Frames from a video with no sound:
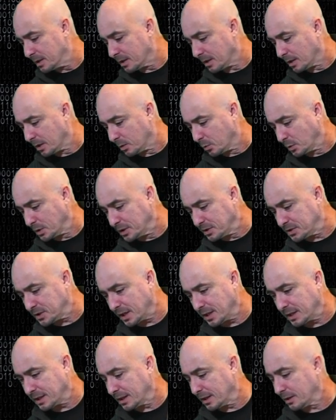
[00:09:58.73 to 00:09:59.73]
Uh, when you
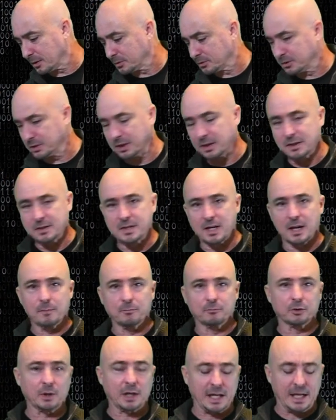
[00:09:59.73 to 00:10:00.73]
take out uh,
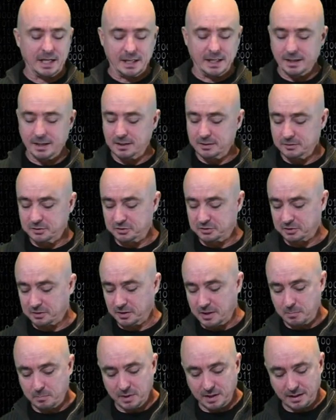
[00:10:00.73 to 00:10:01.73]
time for eating and
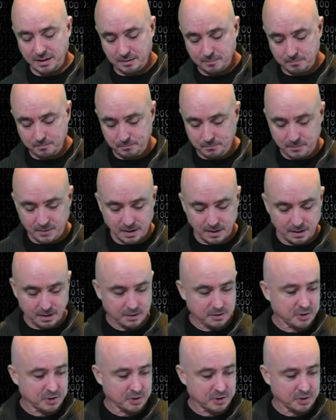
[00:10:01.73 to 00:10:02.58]
sleeping and uh,